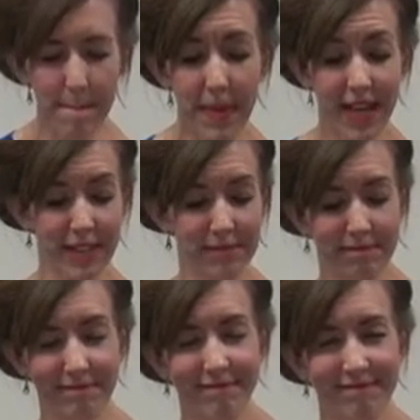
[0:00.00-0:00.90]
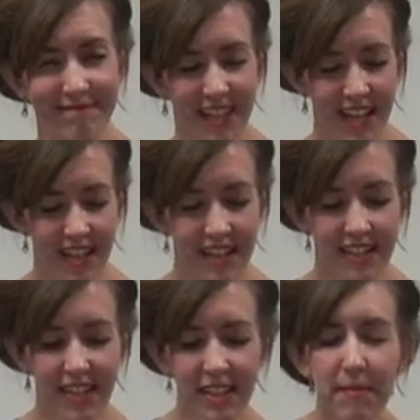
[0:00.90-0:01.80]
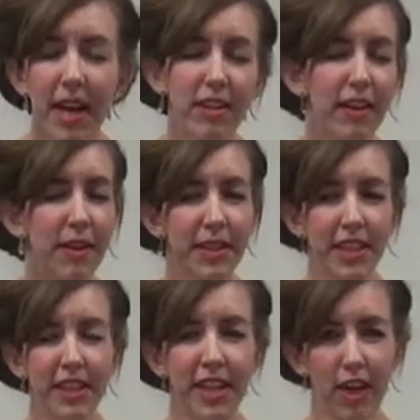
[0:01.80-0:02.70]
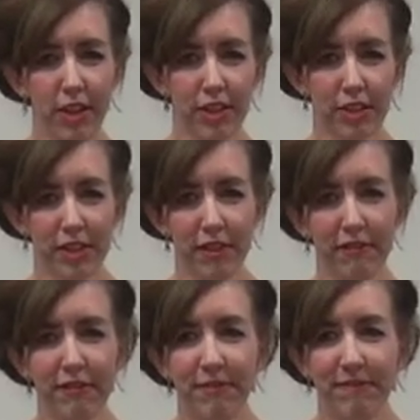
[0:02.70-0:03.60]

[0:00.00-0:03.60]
but doesn't matter how a lady carries herself.